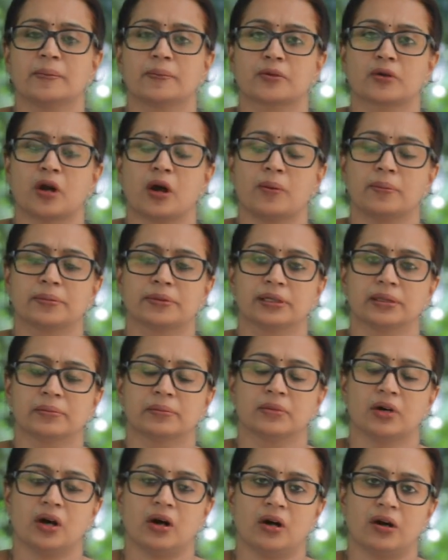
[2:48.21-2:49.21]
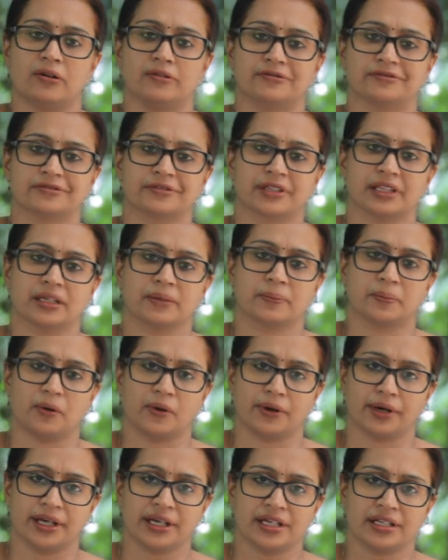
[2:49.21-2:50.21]
problem of the
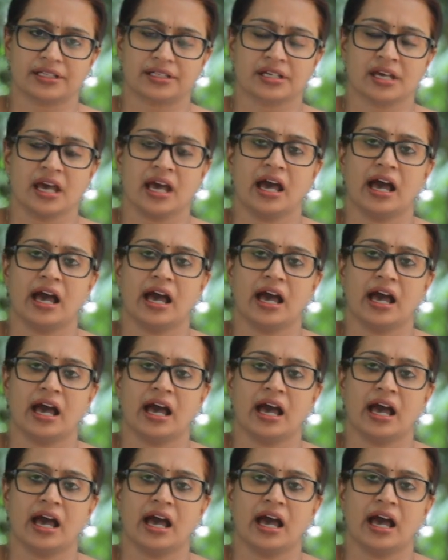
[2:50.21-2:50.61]
poet,